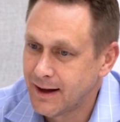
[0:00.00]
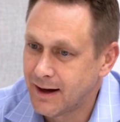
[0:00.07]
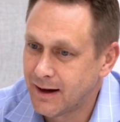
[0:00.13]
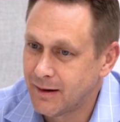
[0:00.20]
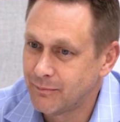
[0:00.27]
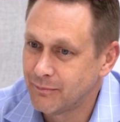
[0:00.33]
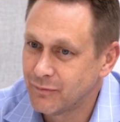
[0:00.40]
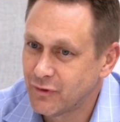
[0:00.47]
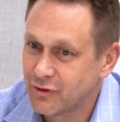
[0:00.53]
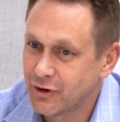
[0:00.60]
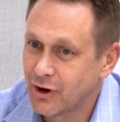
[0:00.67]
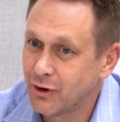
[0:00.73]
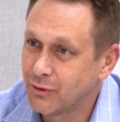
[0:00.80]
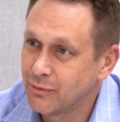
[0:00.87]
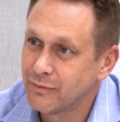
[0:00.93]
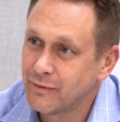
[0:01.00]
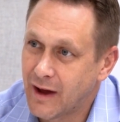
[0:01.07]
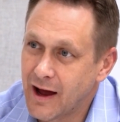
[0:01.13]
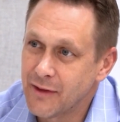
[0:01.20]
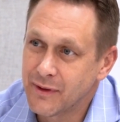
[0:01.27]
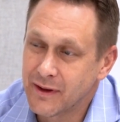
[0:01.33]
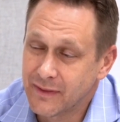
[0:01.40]
Um, so
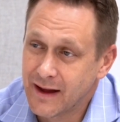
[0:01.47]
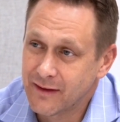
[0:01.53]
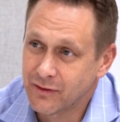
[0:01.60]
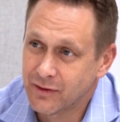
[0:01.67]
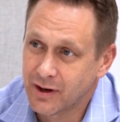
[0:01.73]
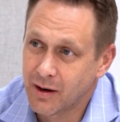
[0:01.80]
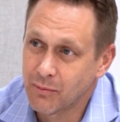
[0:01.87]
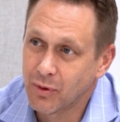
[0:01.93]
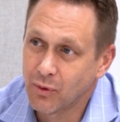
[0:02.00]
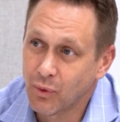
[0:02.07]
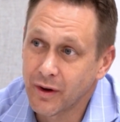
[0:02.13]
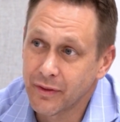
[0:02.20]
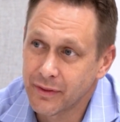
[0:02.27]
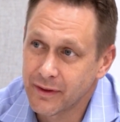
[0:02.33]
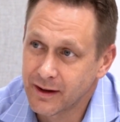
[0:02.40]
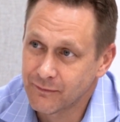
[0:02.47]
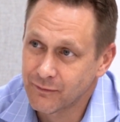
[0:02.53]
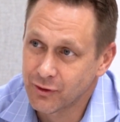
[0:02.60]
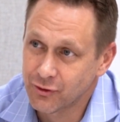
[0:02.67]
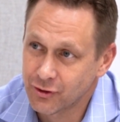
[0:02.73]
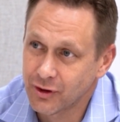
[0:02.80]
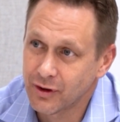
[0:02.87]
I think that's the number one thing
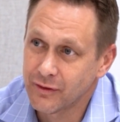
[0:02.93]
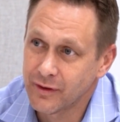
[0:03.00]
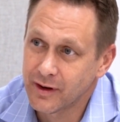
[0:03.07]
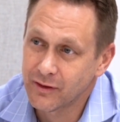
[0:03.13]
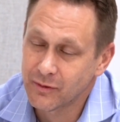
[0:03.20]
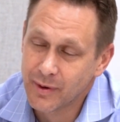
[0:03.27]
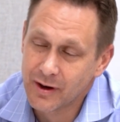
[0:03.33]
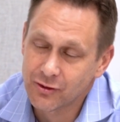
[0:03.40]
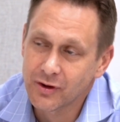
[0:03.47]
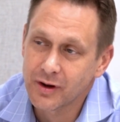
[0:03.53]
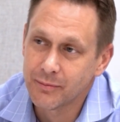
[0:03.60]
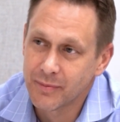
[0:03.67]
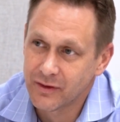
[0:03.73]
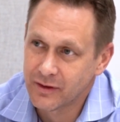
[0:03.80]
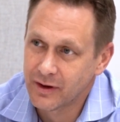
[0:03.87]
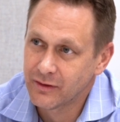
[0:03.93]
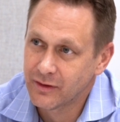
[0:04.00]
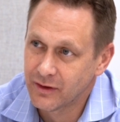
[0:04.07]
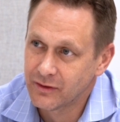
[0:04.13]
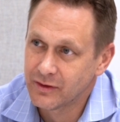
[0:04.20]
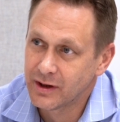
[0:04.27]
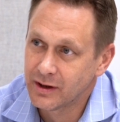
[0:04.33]
for sure that especially
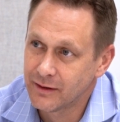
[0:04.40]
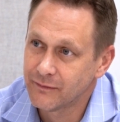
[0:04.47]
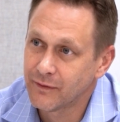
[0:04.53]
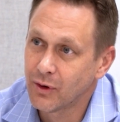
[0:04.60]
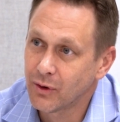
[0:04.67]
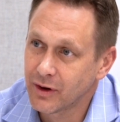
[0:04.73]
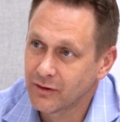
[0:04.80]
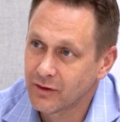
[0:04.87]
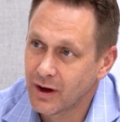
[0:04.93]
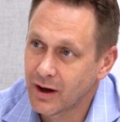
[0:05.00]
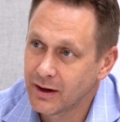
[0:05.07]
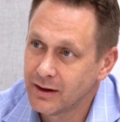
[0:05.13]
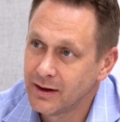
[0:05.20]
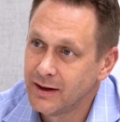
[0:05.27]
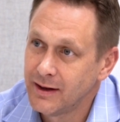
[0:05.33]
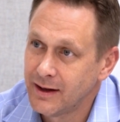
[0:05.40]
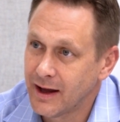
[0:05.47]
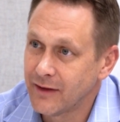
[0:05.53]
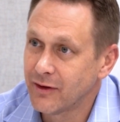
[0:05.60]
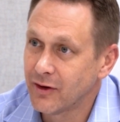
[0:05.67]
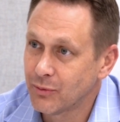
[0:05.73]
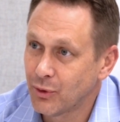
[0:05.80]
businesses need to focus on
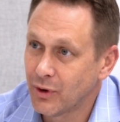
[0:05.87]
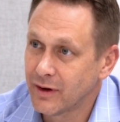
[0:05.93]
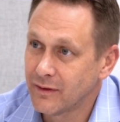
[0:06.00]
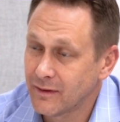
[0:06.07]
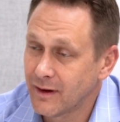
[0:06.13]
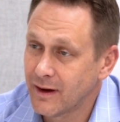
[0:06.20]
at this point in